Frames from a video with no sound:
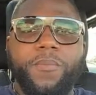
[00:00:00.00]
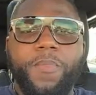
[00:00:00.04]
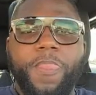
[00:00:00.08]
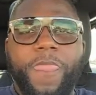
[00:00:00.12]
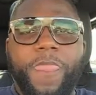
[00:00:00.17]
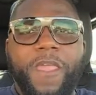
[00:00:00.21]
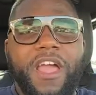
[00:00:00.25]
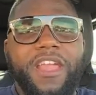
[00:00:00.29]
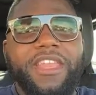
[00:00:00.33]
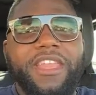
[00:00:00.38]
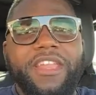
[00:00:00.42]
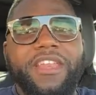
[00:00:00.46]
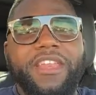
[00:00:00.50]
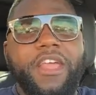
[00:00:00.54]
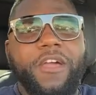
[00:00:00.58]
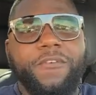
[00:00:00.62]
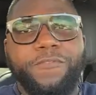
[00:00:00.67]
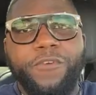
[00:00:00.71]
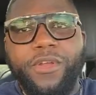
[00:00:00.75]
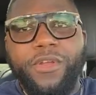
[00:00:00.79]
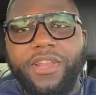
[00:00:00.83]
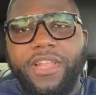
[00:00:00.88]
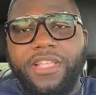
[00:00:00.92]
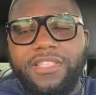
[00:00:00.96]
And then that
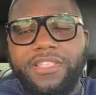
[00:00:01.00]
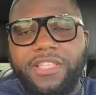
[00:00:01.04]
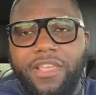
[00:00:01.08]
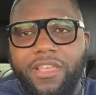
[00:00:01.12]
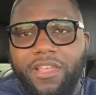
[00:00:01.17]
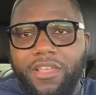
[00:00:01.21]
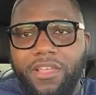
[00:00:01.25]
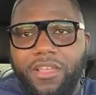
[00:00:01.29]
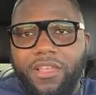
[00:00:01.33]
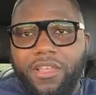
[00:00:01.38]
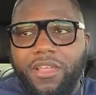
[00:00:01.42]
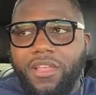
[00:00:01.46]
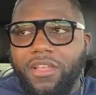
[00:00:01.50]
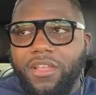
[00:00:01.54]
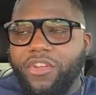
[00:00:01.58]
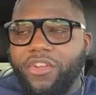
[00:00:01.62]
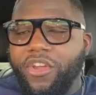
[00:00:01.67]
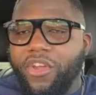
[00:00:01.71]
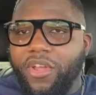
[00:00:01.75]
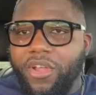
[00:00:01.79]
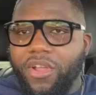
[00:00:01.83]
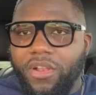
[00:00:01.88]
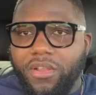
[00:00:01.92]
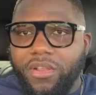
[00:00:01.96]
friend they say,
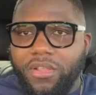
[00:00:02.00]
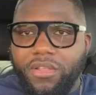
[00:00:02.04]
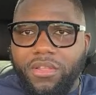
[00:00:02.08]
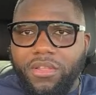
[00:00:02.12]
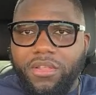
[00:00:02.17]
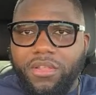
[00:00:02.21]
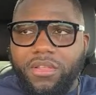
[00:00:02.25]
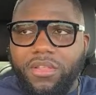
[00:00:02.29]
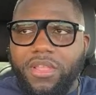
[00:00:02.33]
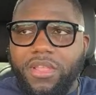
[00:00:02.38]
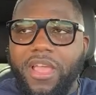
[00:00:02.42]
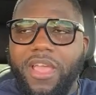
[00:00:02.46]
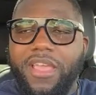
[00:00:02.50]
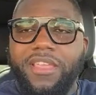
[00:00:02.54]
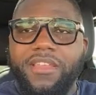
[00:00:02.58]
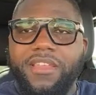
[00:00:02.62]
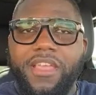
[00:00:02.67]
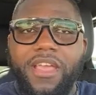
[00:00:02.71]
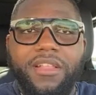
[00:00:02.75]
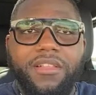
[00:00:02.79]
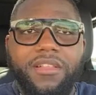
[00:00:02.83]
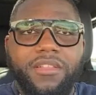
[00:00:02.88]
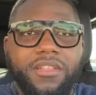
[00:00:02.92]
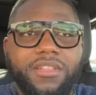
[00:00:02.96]
girl, yeah,
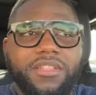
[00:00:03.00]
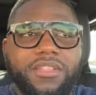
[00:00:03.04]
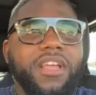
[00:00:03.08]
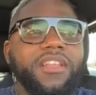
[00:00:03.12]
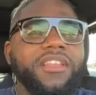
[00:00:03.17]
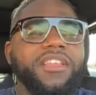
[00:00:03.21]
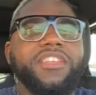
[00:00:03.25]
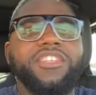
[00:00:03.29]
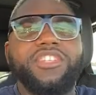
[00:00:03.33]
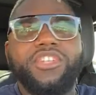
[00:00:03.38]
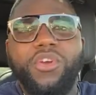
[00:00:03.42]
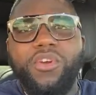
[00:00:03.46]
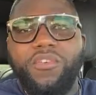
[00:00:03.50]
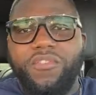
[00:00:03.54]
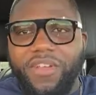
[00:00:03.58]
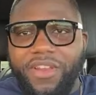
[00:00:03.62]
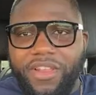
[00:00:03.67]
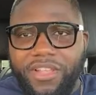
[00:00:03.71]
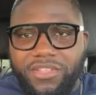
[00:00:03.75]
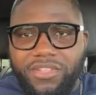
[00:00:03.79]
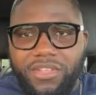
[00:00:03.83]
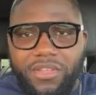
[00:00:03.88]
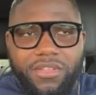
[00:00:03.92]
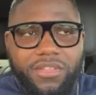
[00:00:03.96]
idiot, Tanisha over there.
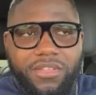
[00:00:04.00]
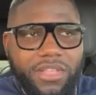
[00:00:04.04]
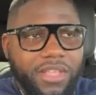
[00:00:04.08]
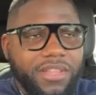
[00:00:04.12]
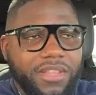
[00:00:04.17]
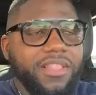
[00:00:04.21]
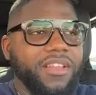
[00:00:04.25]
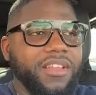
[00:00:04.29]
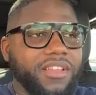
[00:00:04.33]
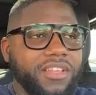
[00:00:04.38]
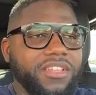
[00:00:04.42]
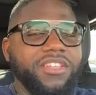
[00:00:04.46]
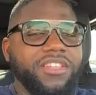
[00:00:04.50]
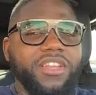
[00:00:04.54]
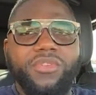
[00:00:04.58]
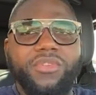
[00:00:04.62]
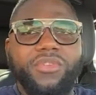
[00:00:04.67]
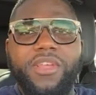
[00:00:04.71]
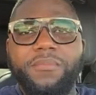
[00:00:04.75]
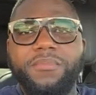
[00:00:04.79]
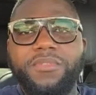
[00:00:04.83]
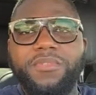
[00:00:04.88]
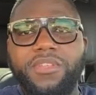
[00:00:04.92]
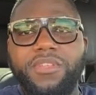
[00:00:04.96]
So yeah, Tanisha to
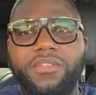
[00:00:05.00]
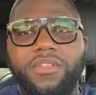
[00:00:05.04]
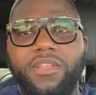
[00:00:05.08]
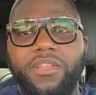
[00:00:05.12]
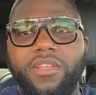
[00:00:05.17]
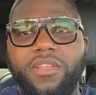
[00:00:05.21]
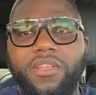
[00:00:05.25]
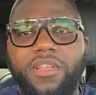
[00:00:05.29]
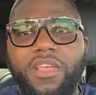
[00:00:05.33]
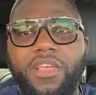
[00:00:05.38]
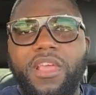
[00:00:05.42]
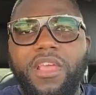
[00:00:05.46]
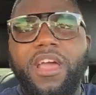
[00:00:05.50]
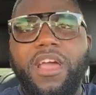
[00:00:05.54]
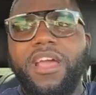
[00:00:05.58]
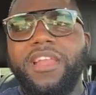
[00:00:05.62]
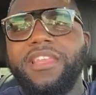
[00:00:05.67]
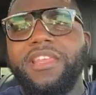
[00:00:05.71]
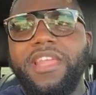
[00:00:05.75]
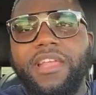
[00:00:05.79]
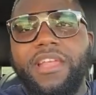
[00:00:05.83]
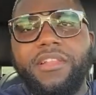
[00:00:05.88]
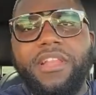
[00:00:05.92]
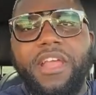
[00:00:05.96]
them sitting there. And
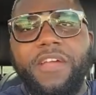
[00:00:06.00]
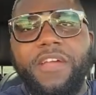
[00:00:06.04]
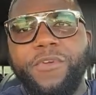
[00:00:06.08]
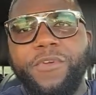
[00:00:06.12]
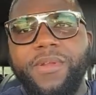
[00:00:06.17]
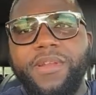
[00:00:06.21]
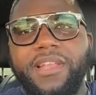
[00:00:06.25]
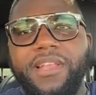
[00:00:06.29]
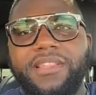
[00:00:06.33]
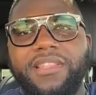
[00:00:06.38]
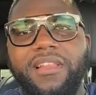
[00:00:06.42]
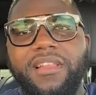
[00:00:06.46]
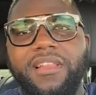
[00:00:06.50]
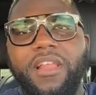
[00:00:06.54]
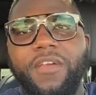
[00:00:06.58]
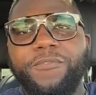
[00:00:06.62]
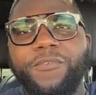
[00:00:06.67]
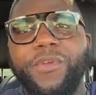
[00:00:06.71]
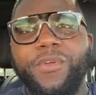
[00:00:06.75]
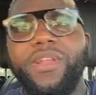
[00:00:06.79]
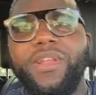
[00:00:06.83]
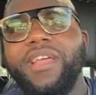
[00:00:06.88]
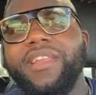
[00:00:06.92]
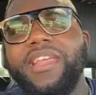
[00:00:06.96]
then that friend they tell that
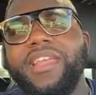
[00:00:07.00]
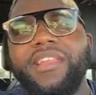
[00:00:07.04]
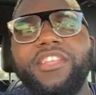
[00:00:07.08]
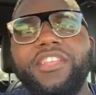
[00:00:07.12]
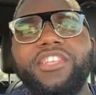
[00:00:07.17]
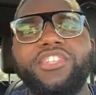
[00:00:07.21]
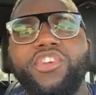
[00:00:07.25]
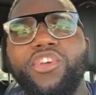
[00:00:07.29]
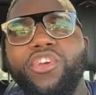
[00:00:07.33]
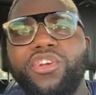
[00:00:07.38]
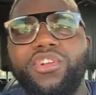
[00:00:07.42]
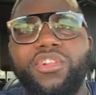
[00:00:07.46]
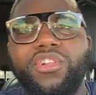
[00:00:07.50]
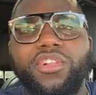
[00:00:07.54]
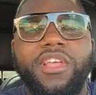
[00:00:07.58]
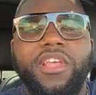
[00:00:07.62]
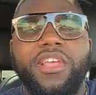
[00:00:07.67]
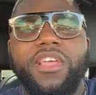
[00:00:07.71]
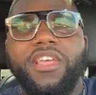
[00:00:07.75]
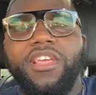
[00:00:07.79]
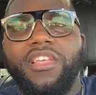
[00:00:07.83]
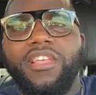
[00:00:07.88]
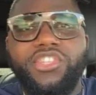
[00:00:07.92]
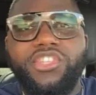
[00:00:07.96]
friend, and then it
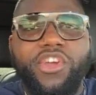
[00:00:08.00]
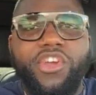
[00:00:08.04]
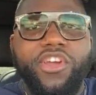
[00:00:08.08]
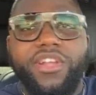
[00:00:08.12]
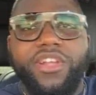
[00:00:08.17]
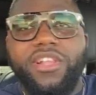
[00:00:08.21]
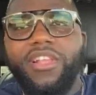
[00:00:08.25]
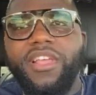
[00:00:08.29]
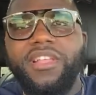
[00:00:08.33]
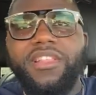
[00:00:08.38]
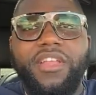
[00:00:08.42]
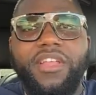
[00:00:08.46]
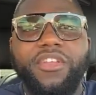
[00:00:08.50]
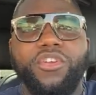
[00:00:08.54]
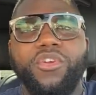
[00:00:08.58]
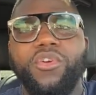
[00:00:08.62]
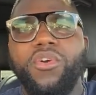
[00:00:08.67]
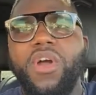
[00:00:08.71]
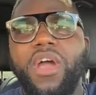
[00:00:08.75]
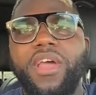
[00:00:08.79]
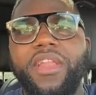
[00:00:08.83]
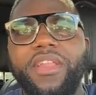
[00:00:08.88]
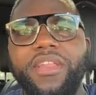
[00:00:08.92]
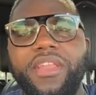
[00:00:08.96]
circulate and it go
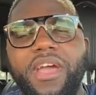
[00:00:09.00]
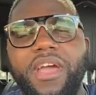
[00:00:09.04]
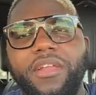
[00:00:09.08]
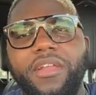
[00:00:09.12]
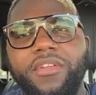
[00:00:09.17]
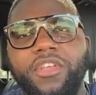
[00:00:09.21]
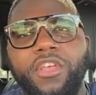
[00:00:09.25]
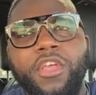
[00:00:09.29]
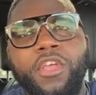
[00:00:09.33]
on and on.